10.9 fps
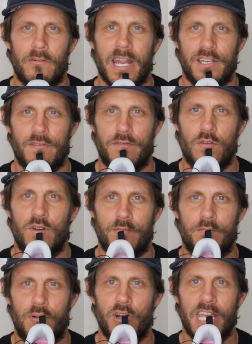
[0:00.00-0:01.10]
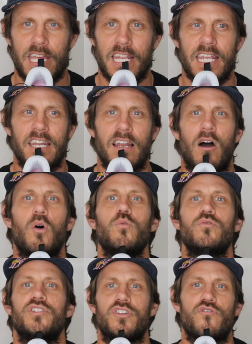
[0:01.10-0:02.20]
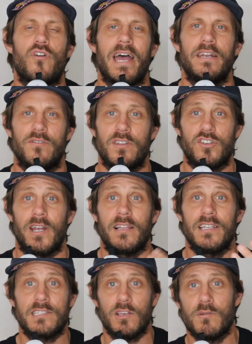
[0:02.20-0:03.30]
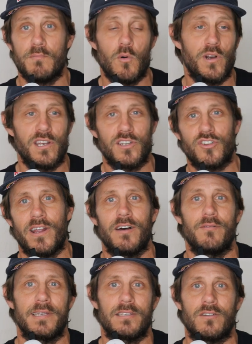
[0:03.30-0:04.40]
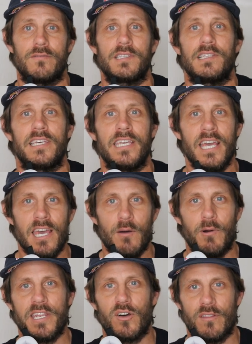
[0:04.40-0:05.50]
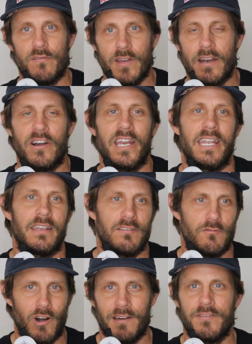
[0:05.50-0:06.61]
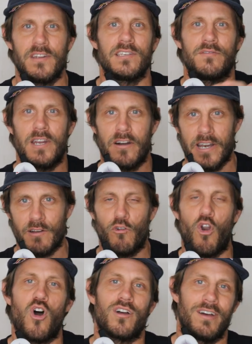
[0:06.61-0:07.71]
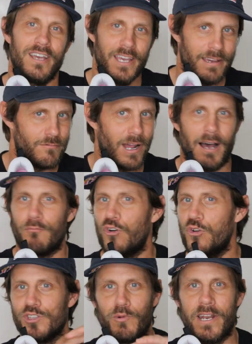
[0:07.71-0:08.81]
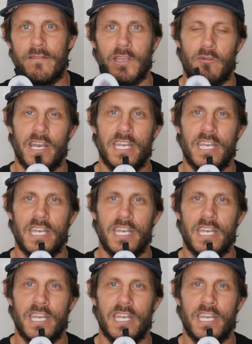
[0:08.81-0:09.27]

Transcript: around your foot, putting it in and holds you great on the trail. And it's so important in trail because obviously when you've got the varying roughness, varying rock, roots, whatever you're